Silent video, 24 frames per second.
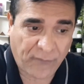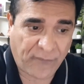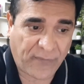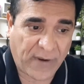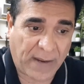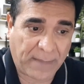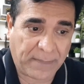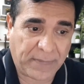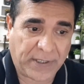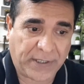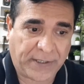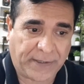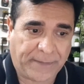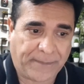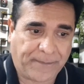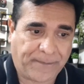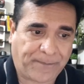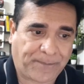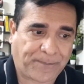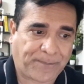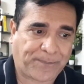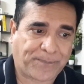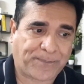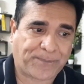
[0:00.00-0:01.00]
family.
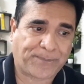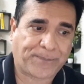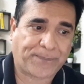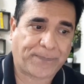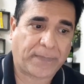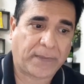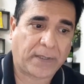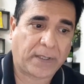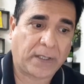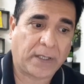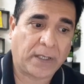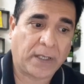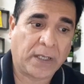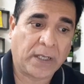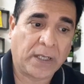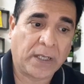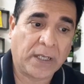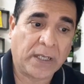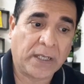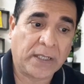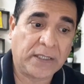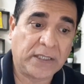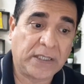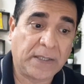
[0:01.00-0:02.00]

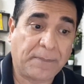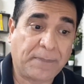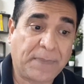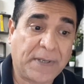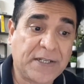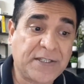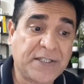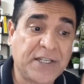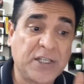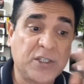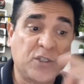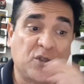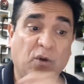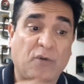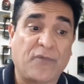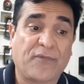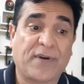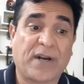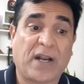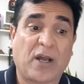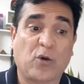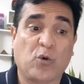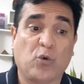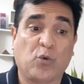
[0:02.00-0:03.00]
The presence of
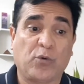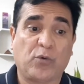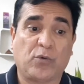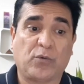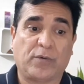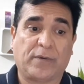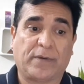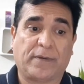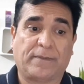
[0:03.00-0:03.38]
Rahu